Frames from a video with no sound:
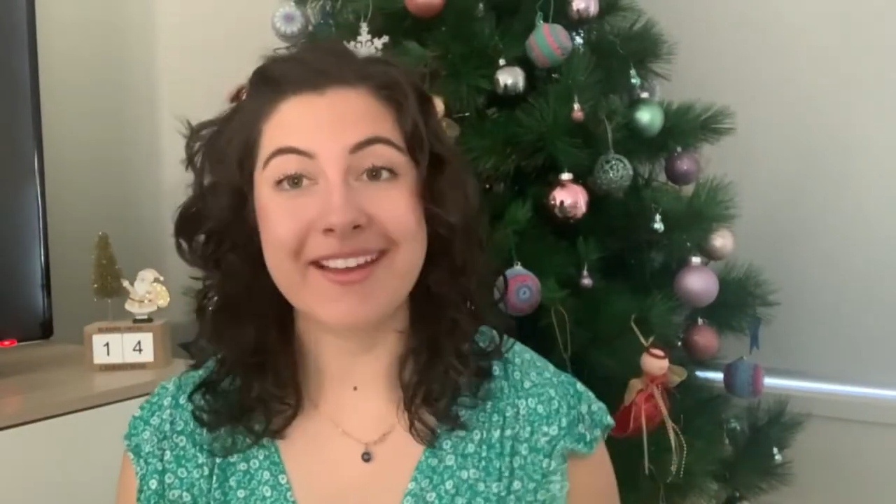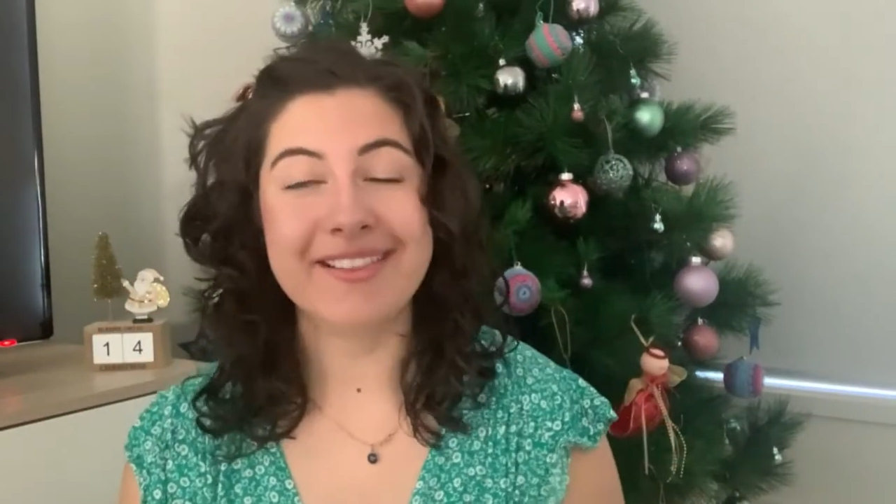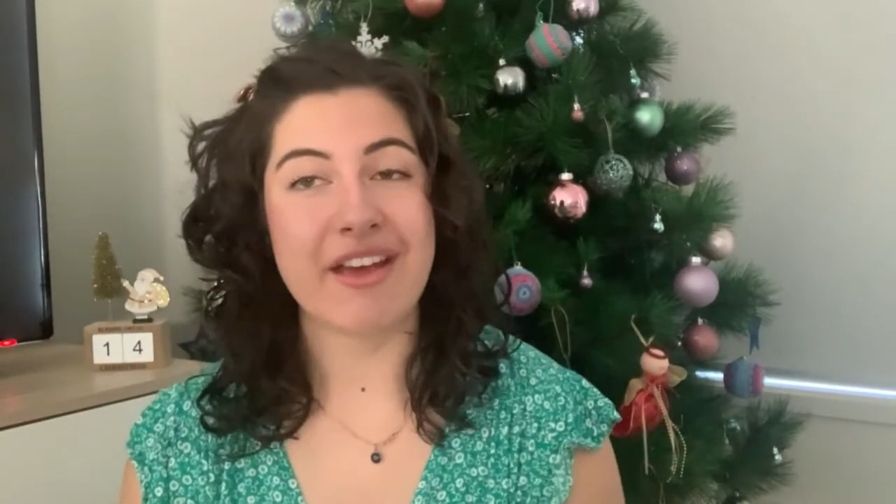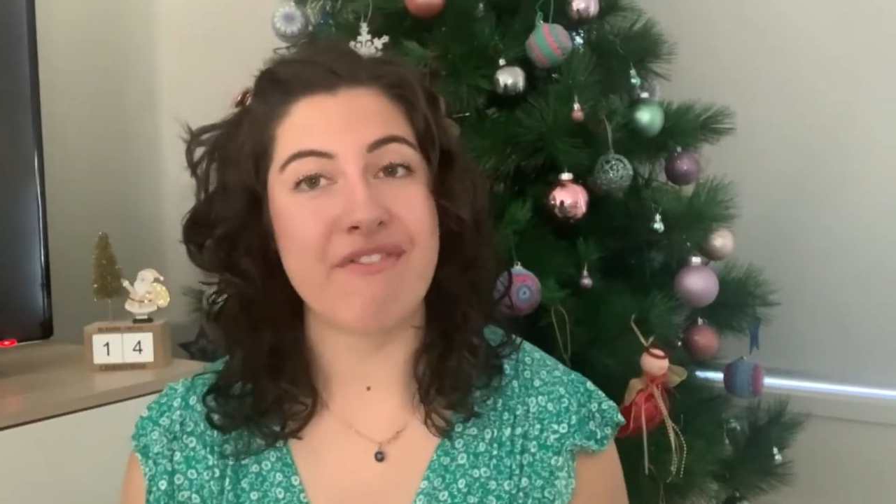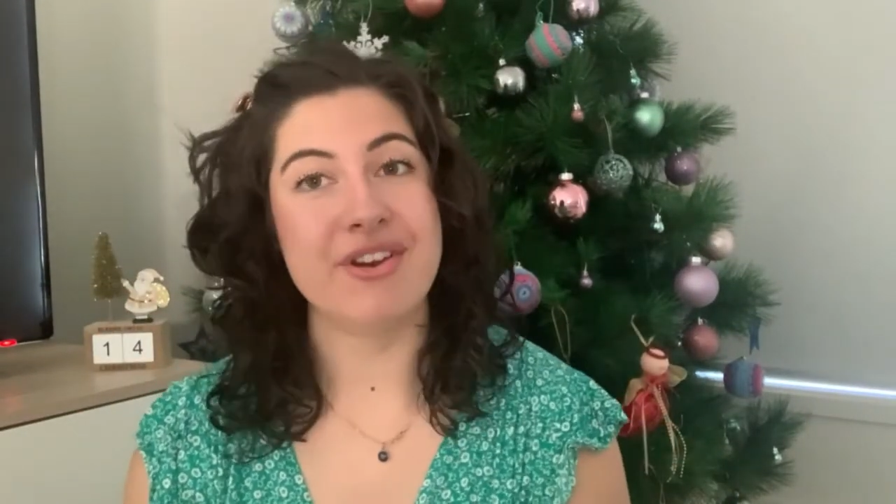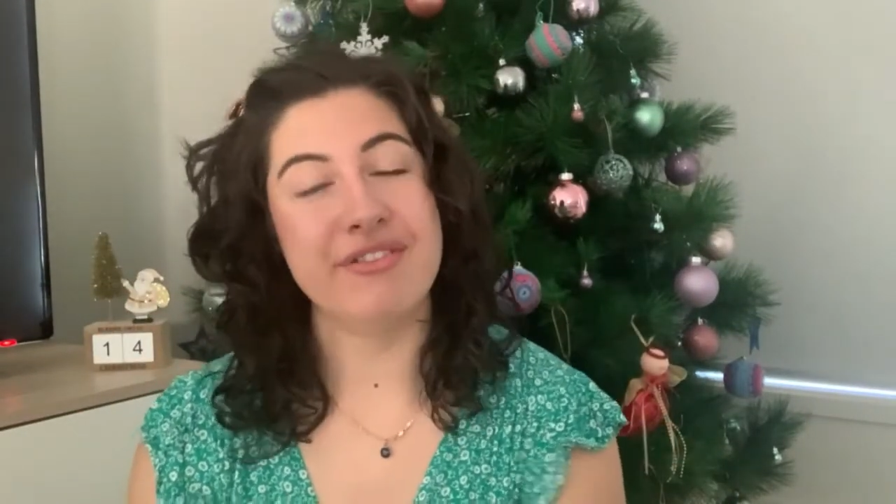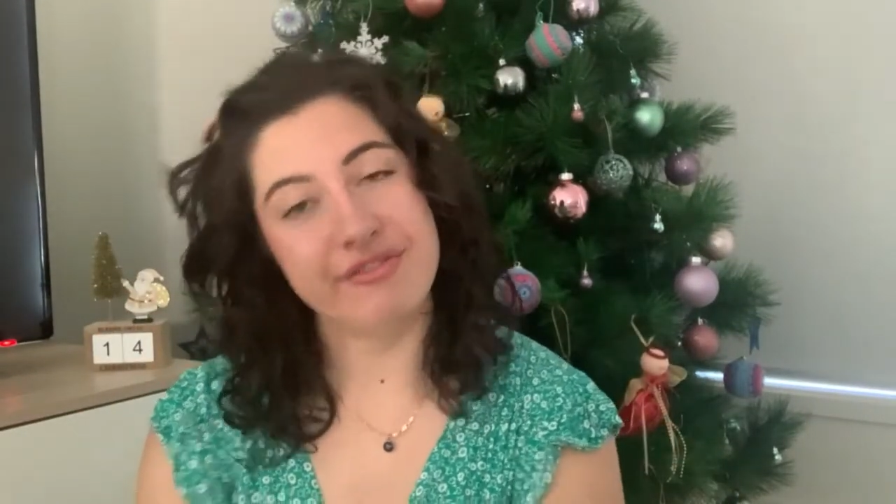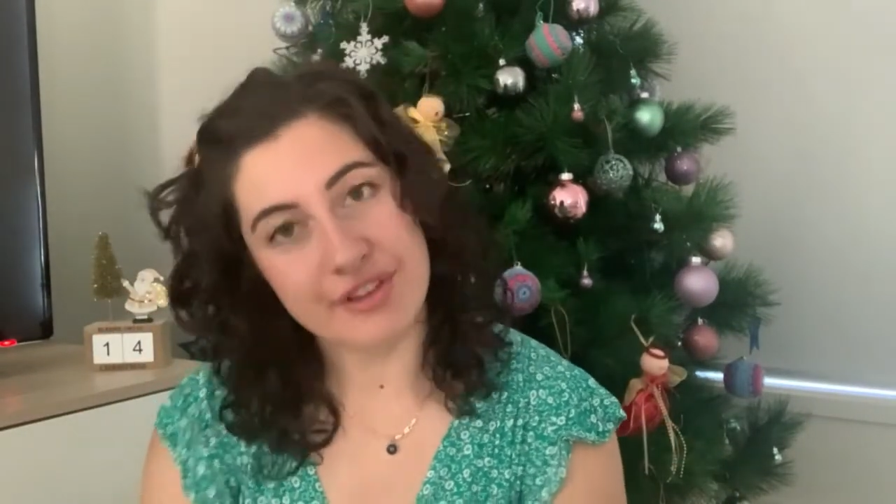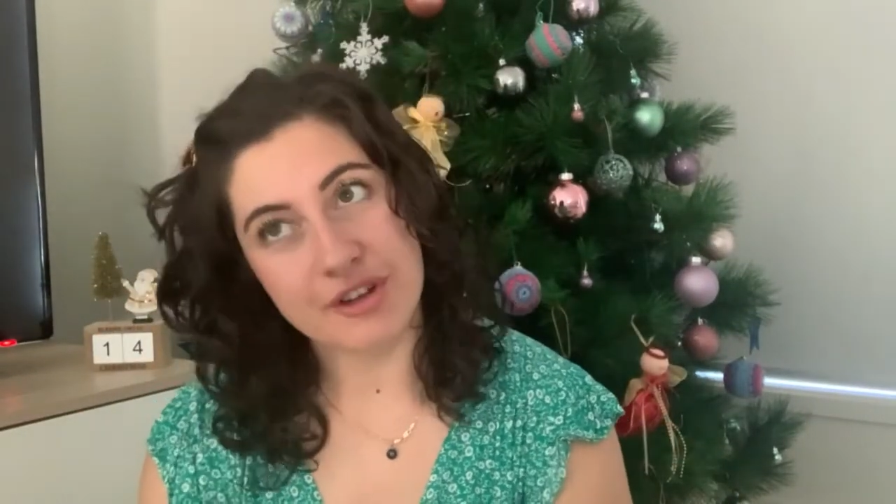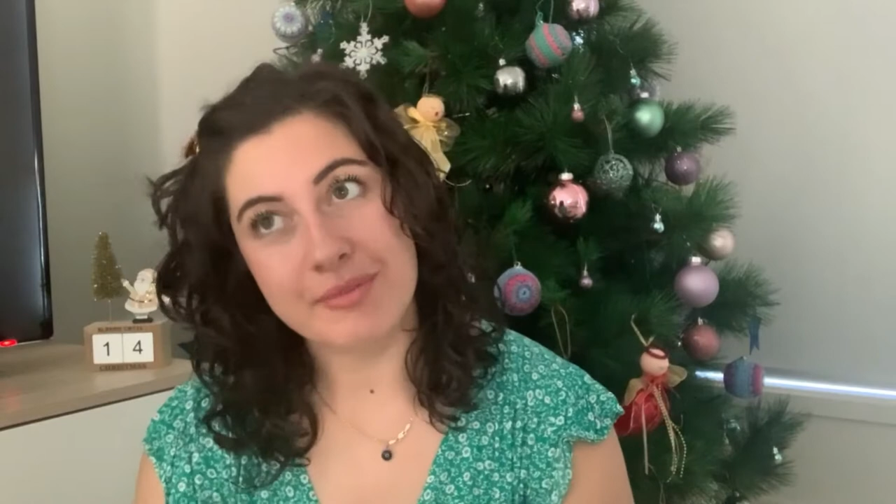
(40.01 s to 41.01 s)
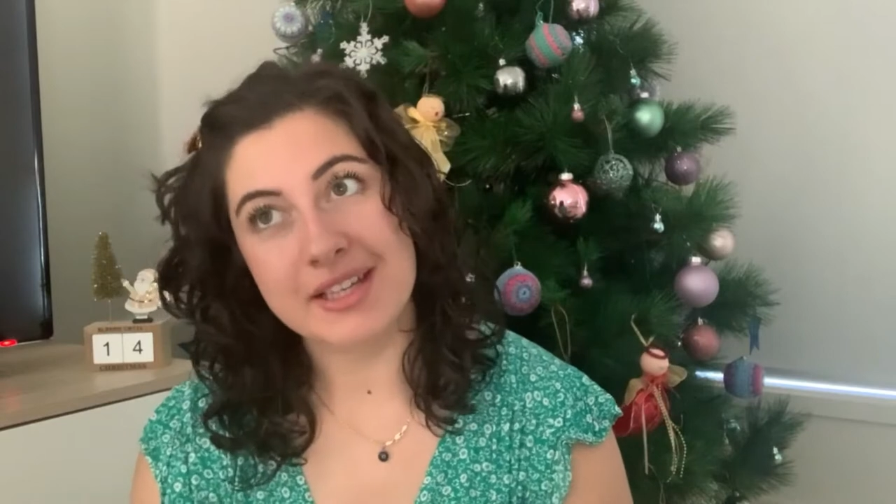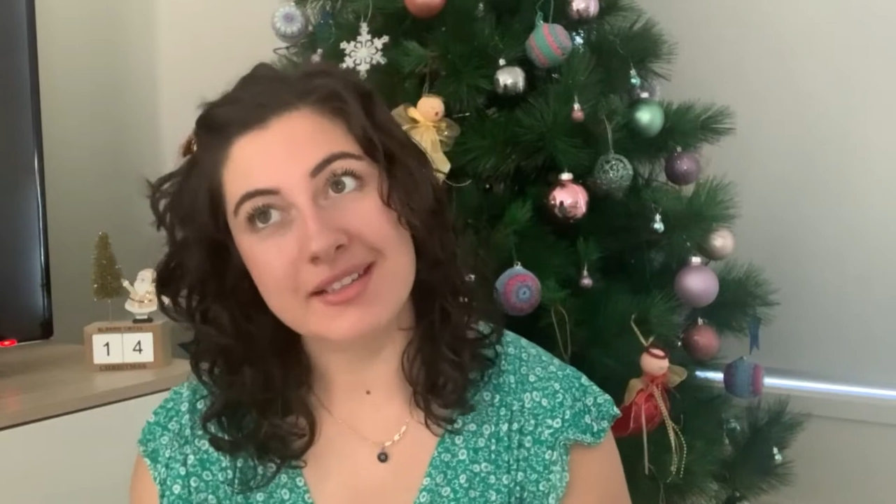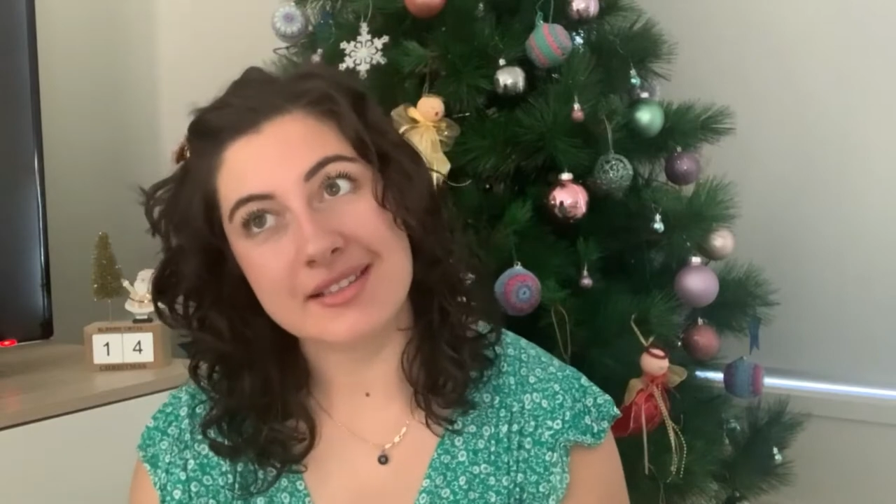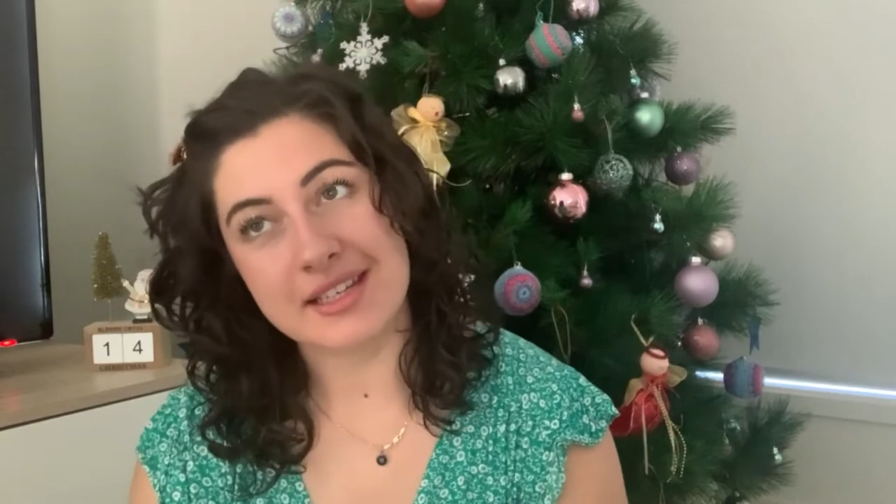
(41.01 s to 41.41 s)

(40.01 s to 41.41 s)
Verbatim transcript: 11 of Vlogmas.